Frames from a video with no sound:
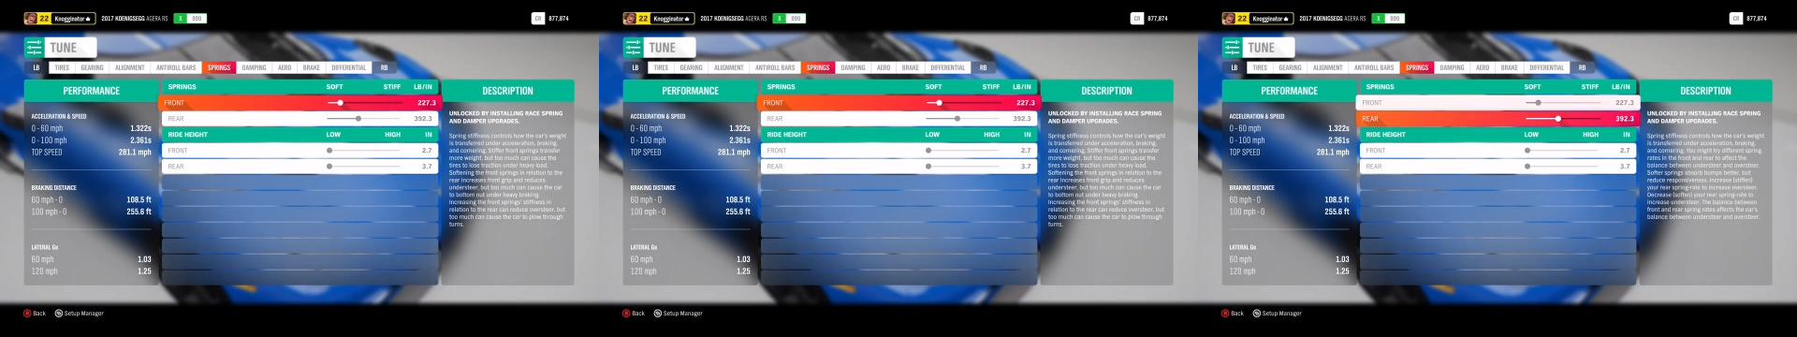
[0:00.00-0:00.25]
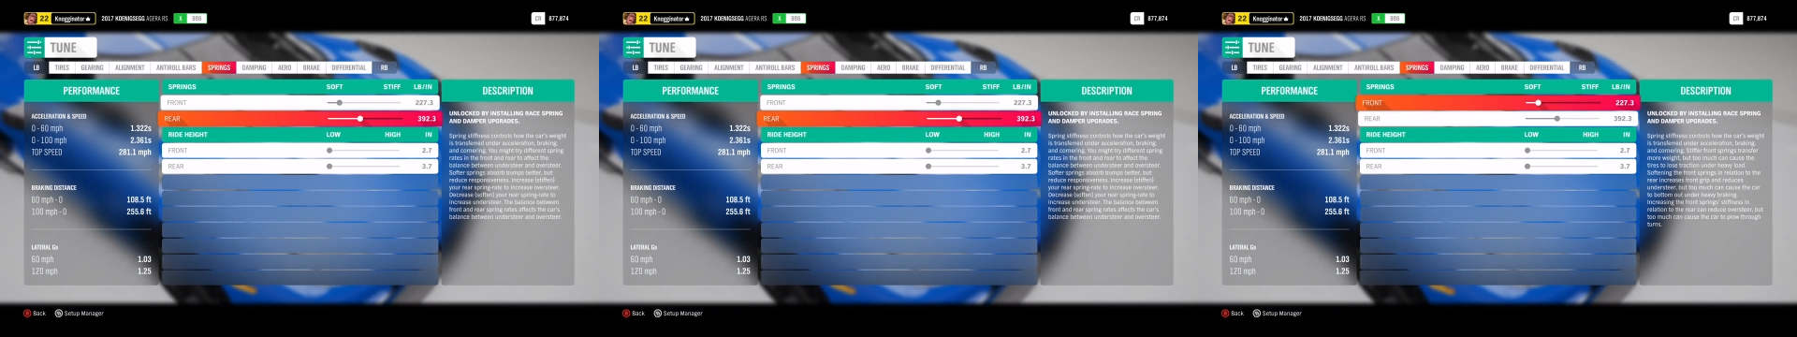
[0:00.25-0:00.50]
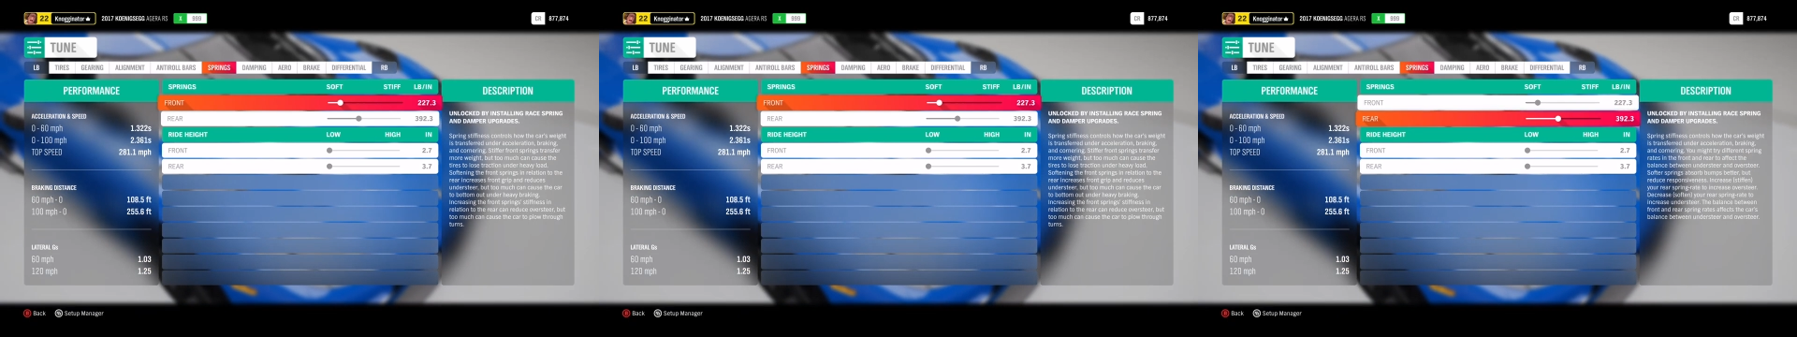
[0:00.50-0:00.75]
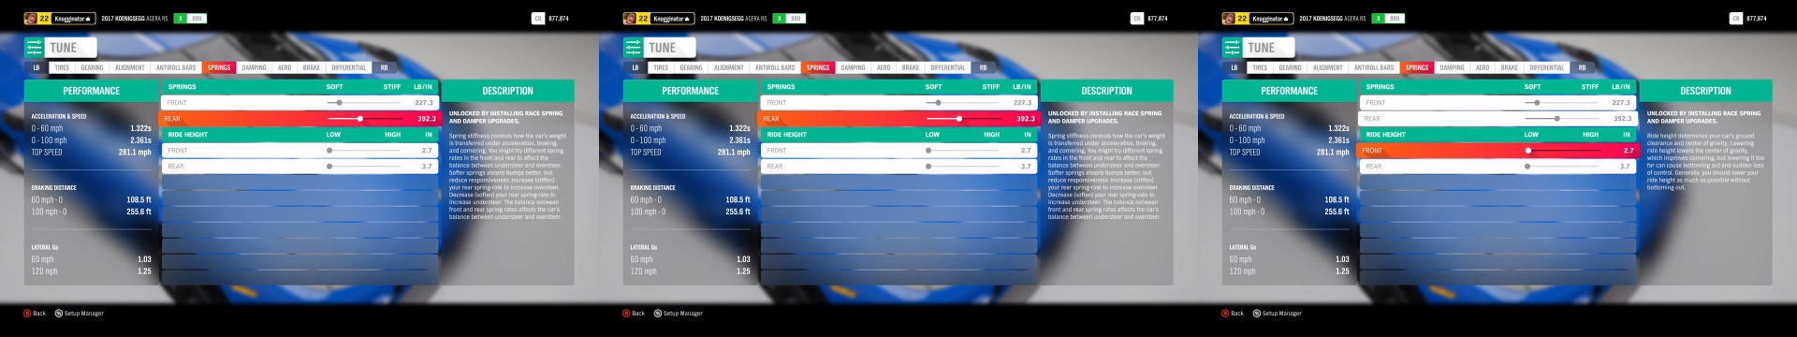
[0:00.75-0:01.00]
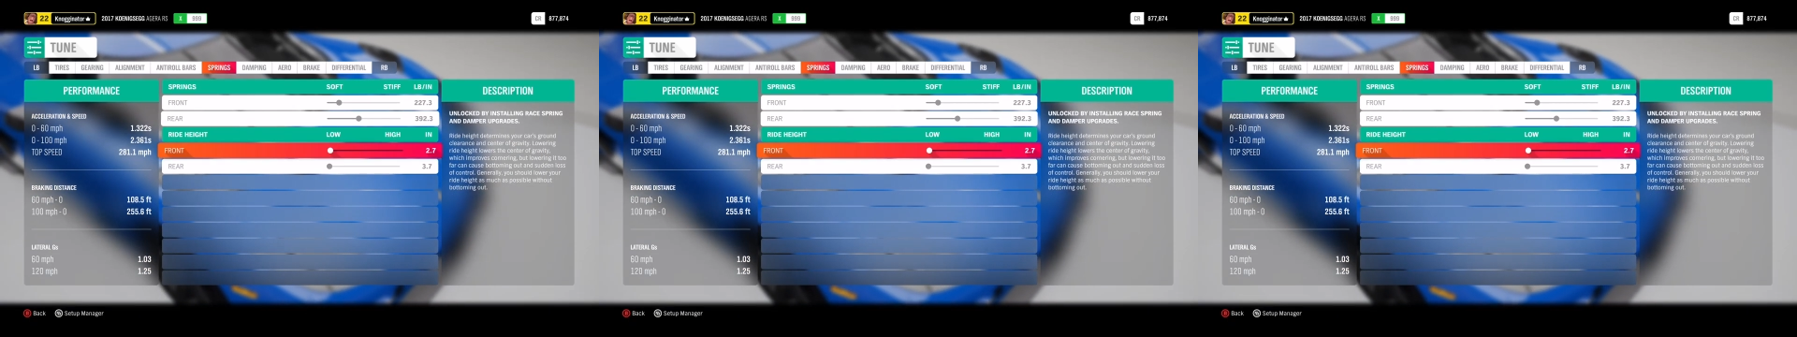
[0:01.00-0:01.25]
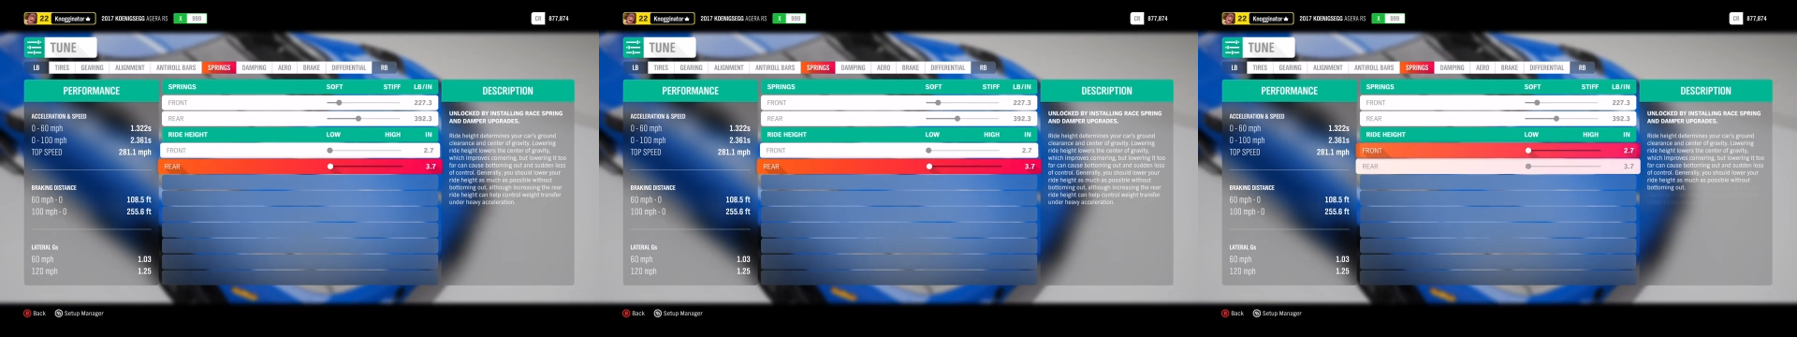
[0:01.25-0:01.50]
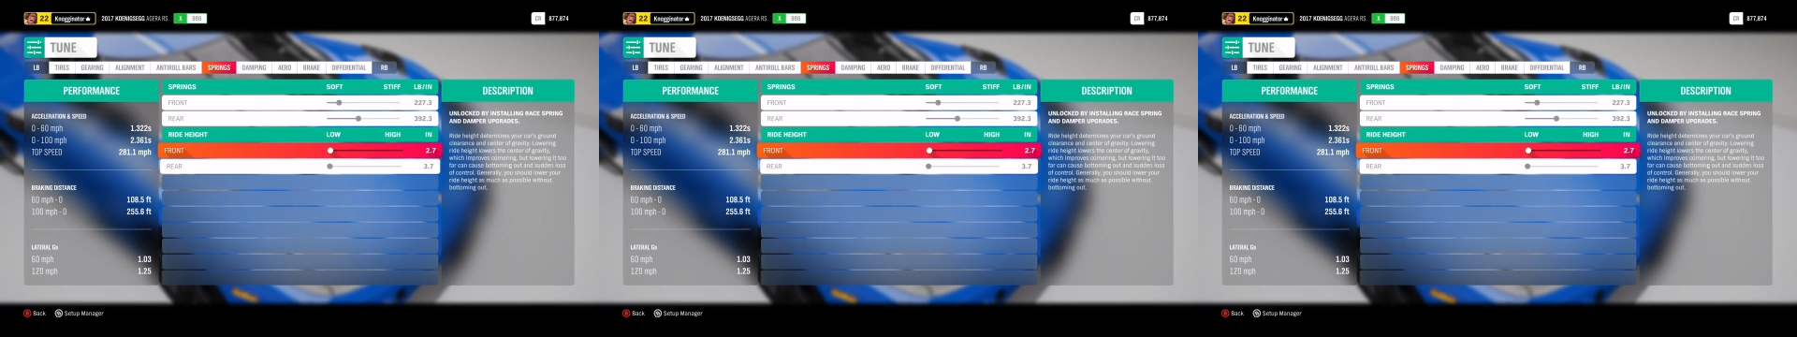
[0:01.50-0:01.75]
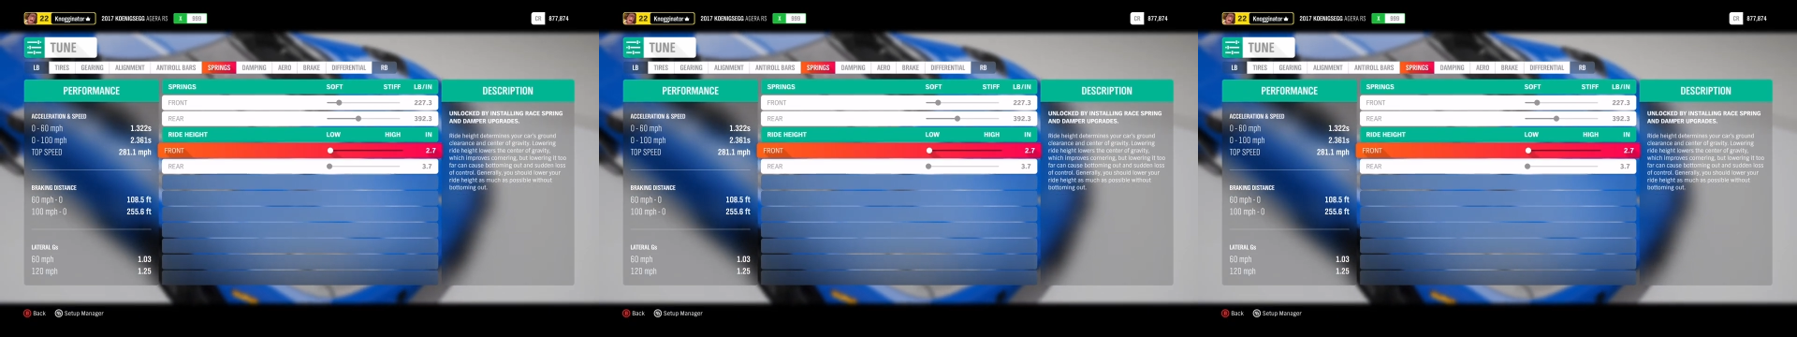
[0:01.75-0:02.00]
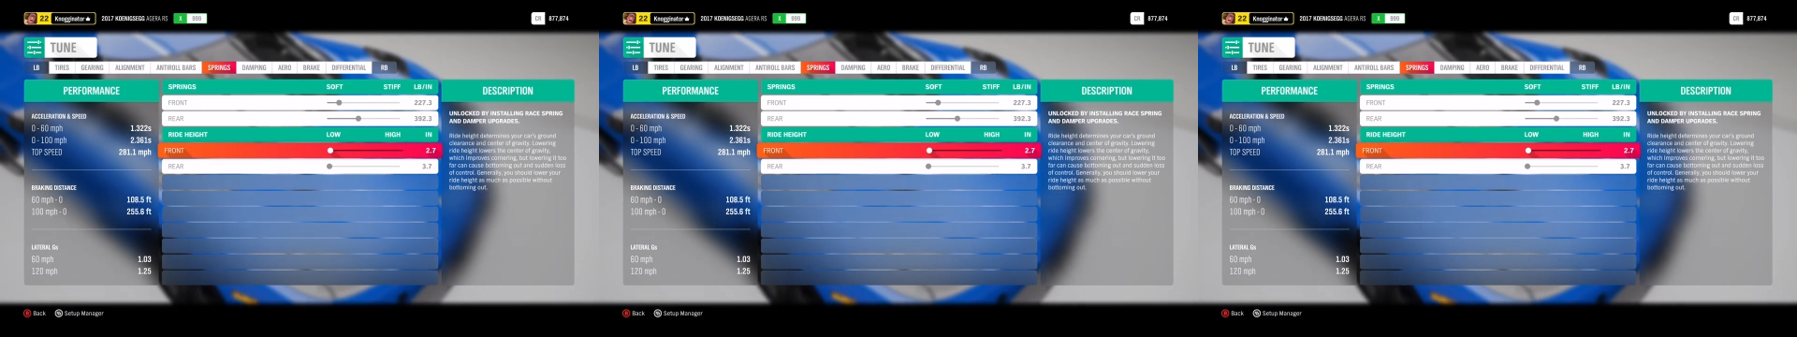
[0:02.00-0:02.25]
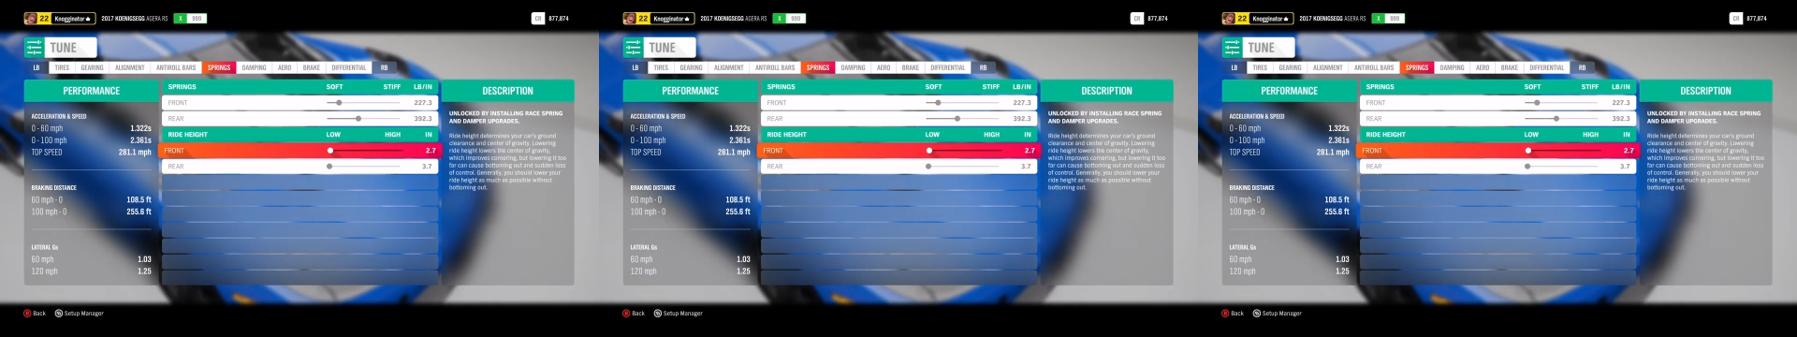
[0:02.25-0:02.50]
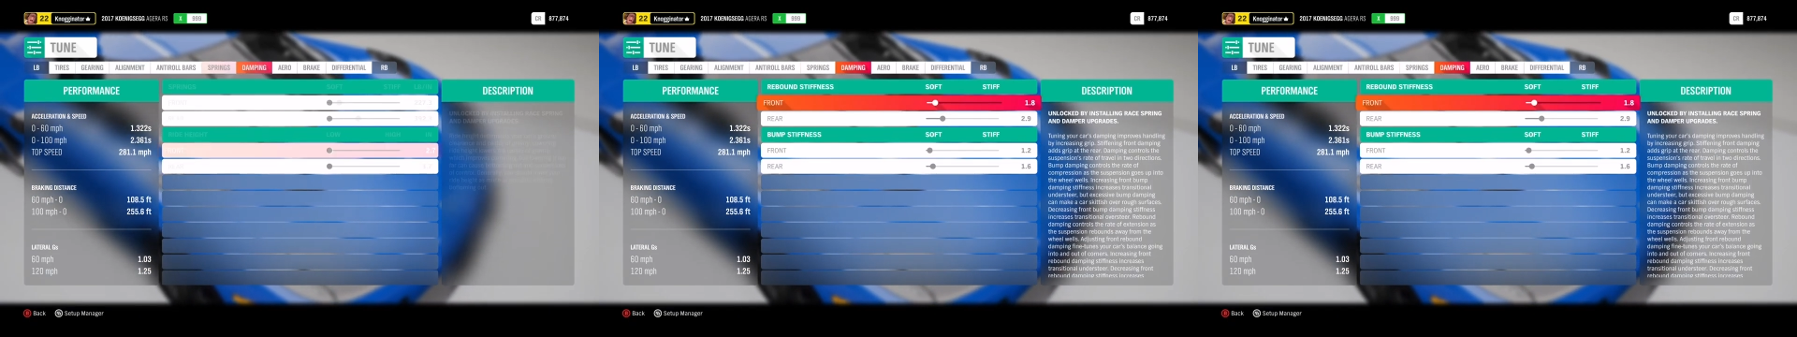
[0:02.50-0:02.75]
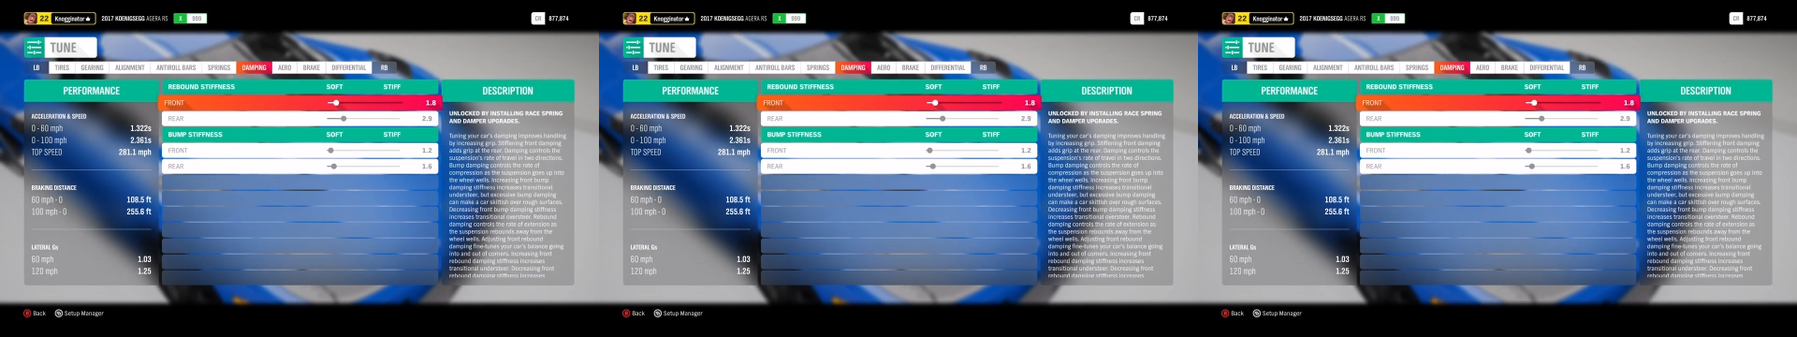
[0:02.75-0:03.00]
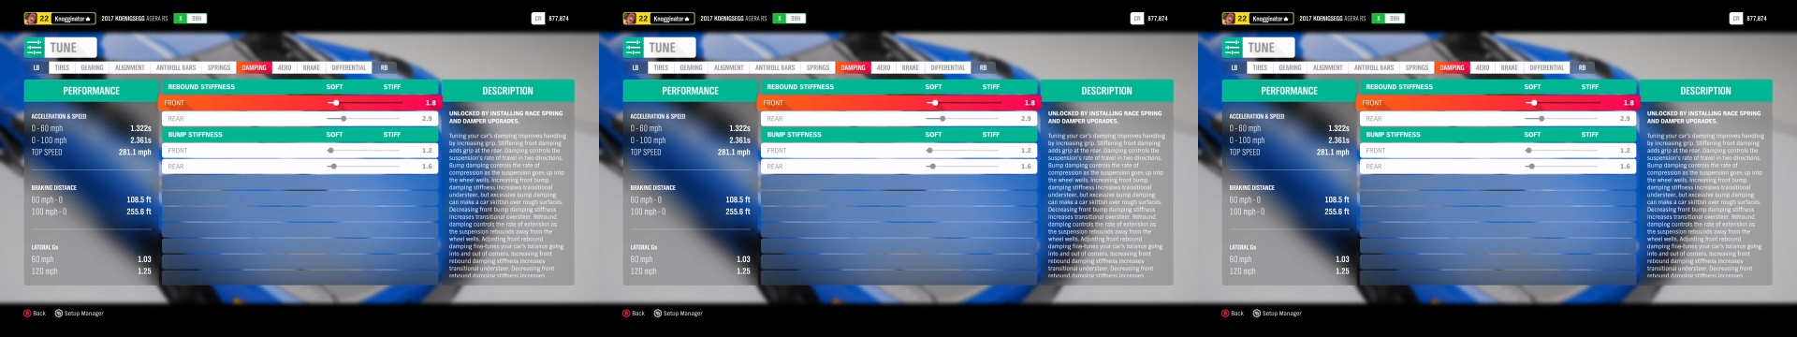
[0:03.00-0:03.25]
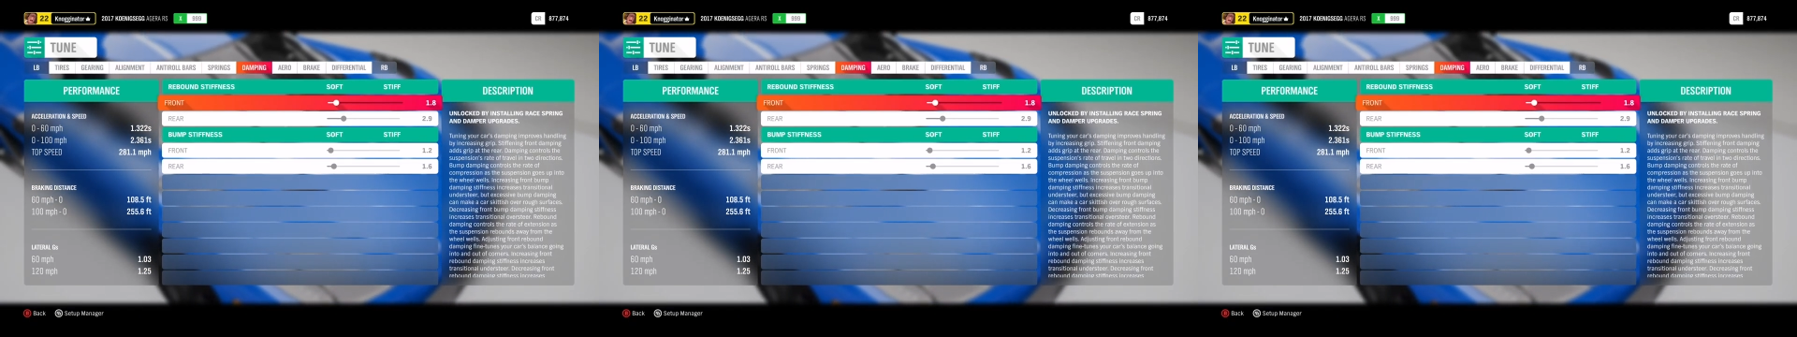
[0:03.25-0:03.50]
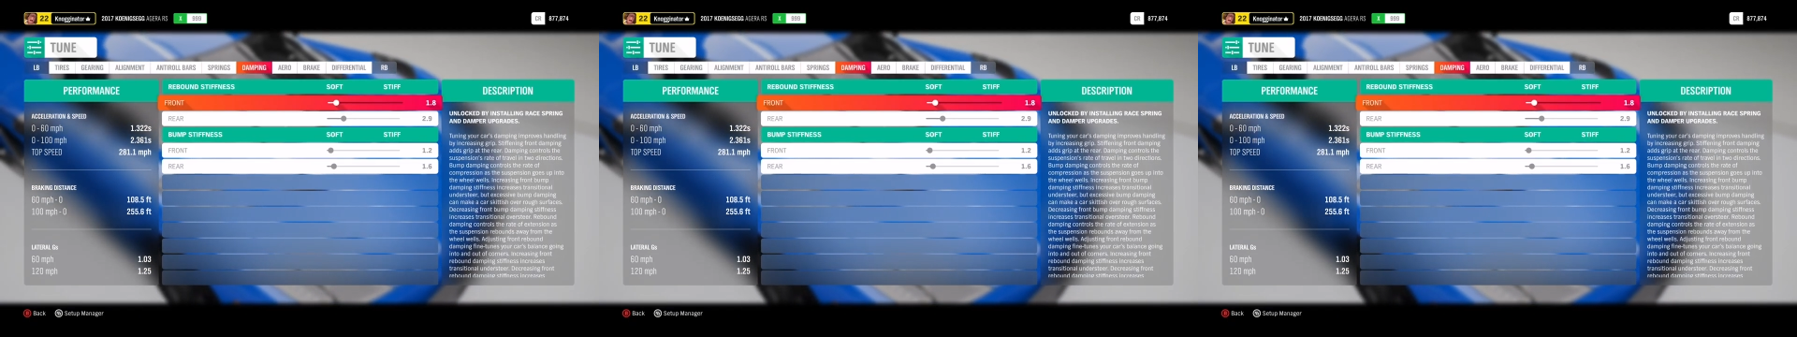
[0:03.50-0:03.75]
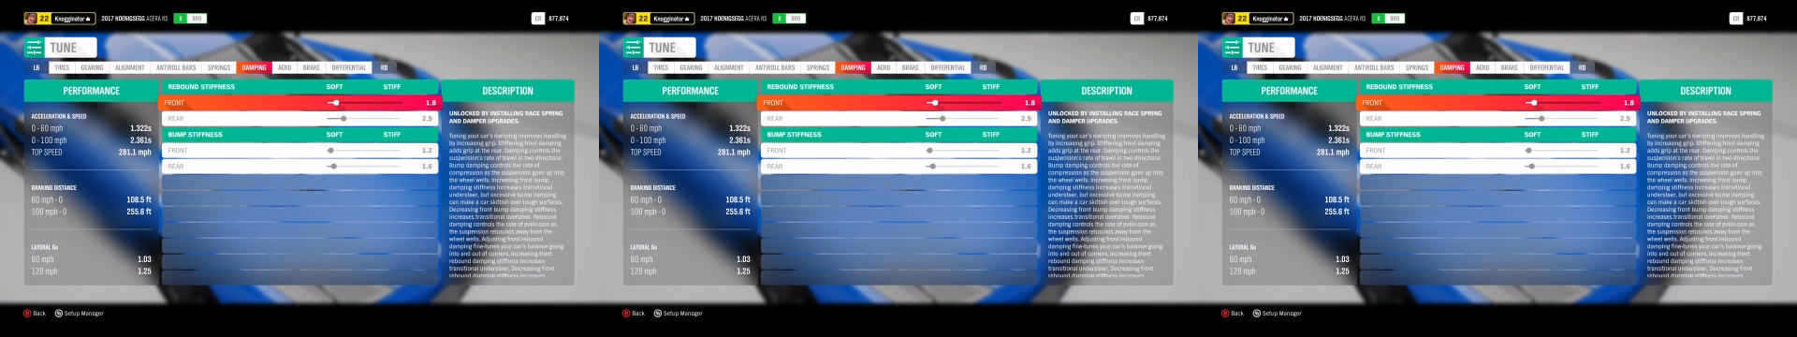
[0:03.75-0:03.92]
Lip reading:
(no speaker visible)